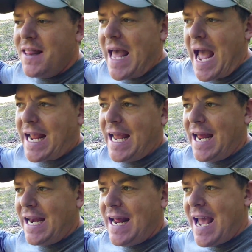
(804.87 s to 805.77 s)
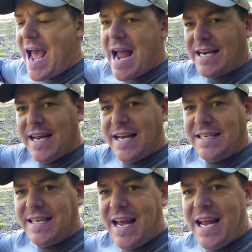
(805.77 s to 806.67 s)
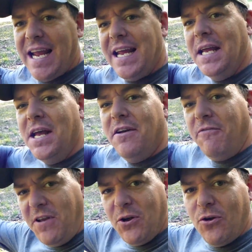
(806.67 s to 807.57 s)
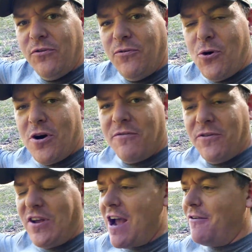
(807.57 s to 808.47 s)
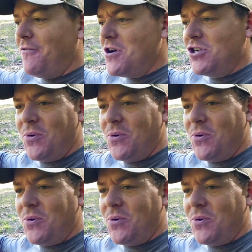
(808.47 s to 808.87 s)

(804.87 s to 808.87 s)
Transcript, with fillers: that can act as a field for photographers,